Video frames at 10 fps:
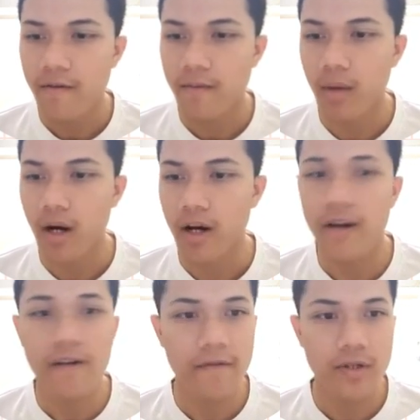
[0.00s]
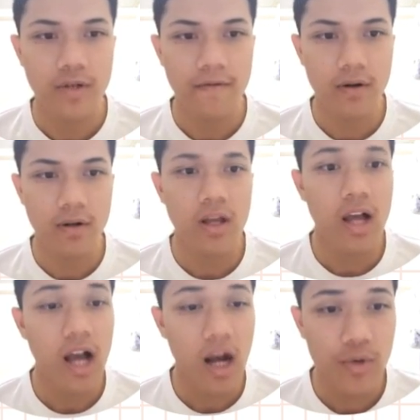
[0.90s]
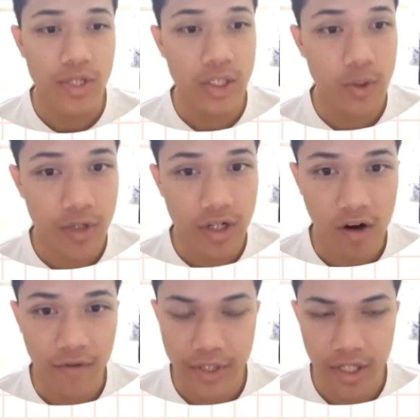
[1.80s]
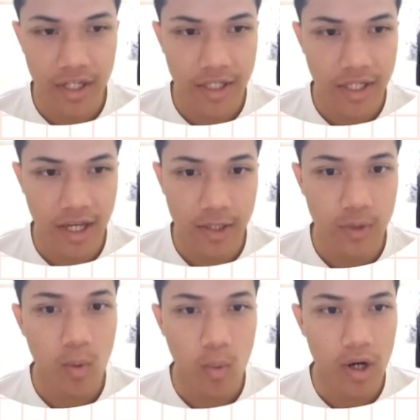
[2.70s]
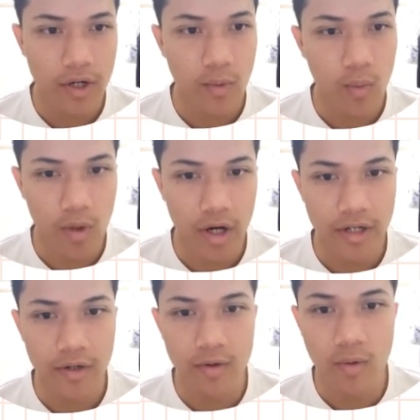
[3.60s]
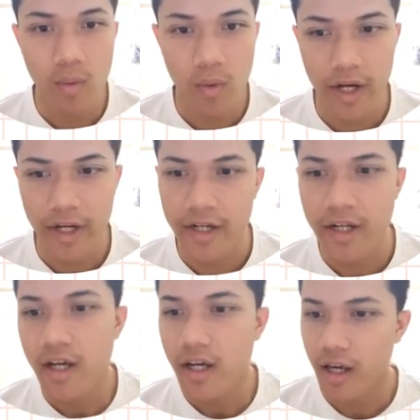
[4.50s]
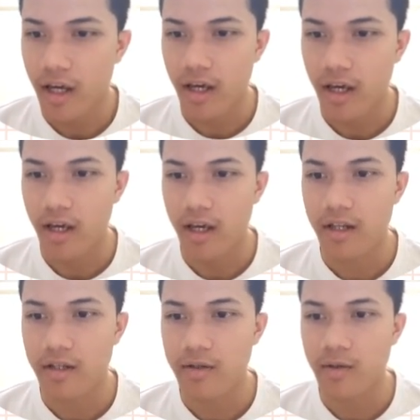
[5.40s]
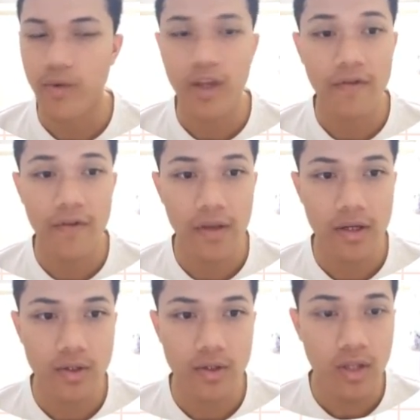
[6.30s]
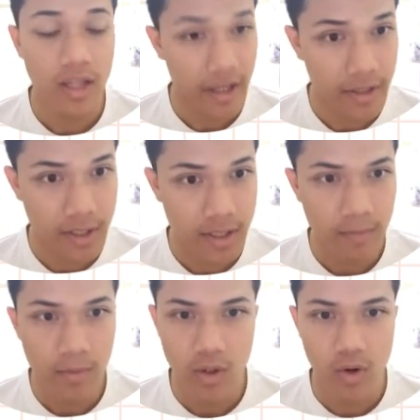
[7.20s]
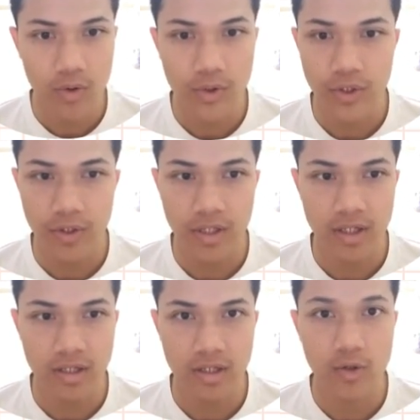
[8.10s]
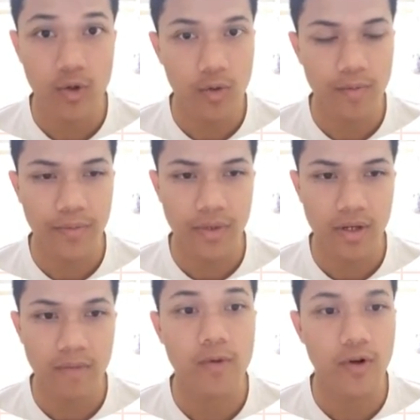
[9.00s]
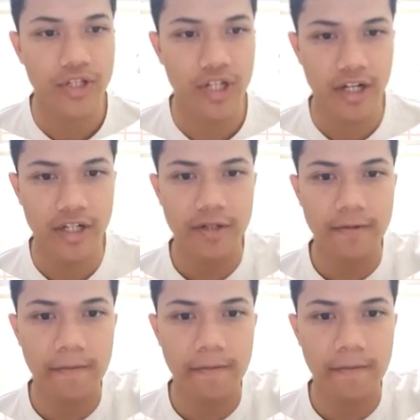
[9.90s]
But first of all, I was a student of CDCS 111 and without further ado, let's go to the group project.